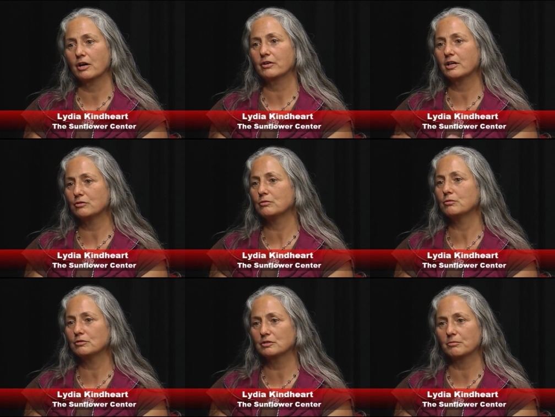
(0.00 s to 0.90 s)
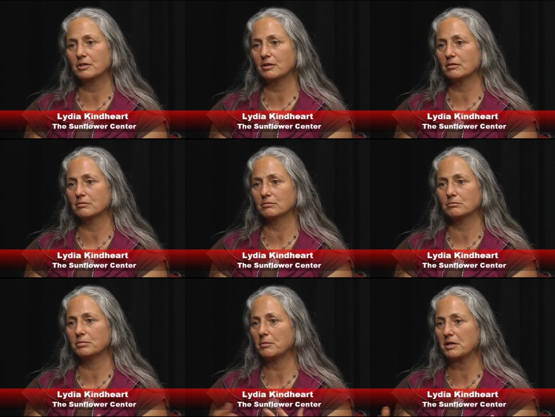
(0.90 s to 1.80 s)
How can I do something
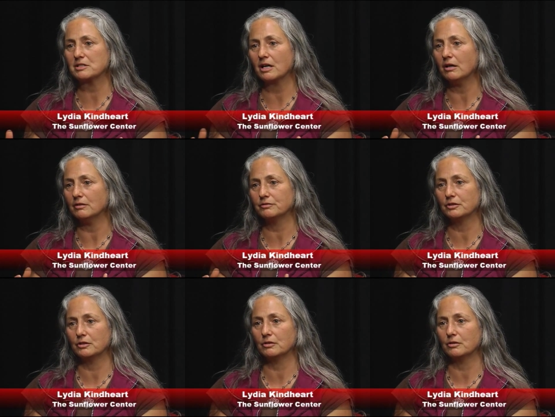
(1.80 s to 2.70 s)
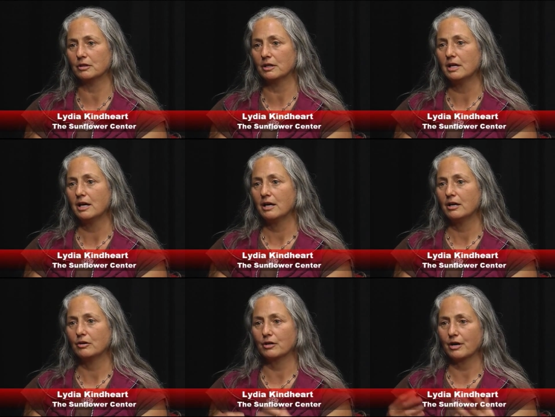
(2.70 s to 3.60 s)
by myself, you know,
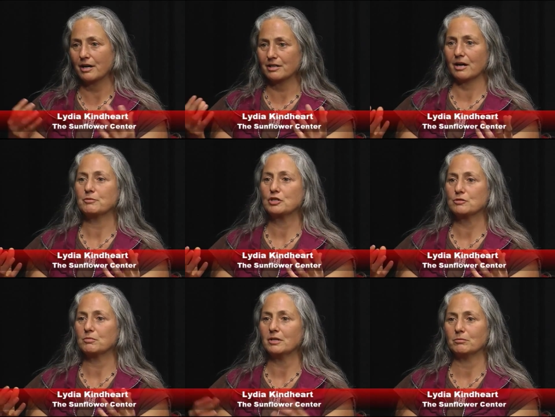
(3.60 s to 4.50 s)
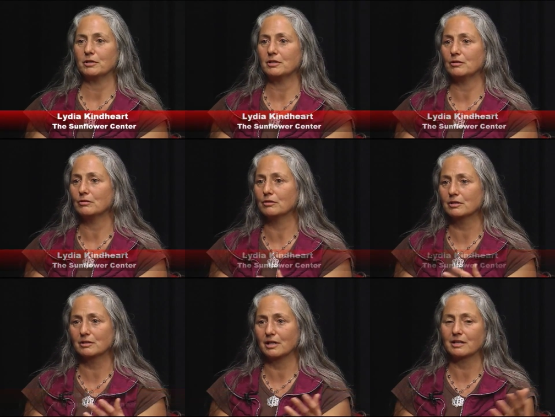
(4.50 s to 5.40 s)
or I'm just me? But then you
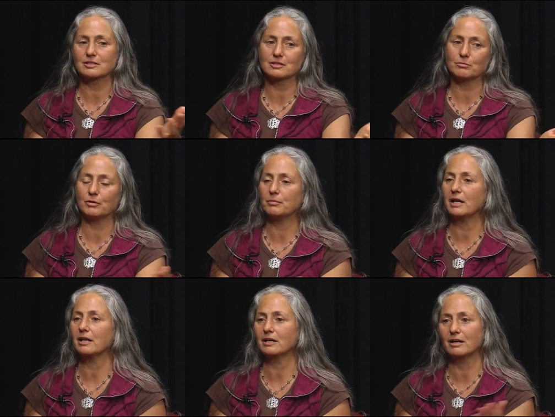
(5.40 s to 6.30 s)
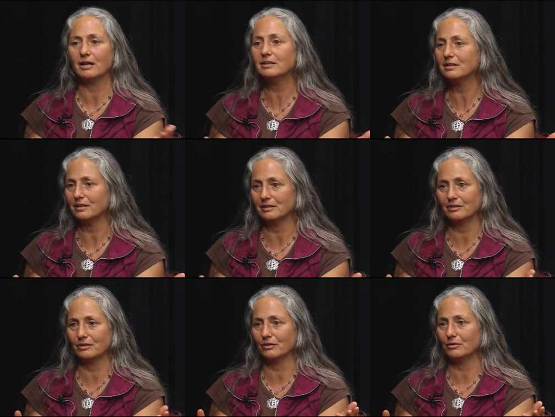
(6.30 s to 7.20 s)
look like a simple man like Gandhi,
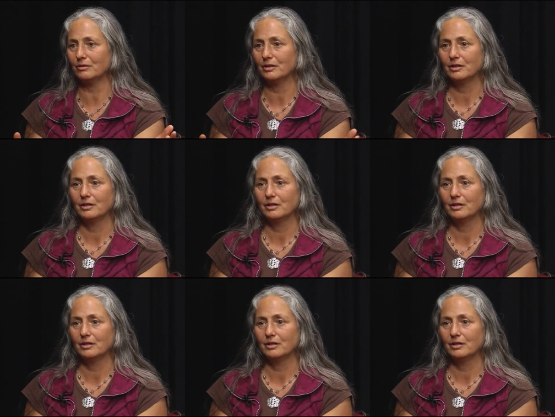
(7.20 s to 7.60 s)
you know.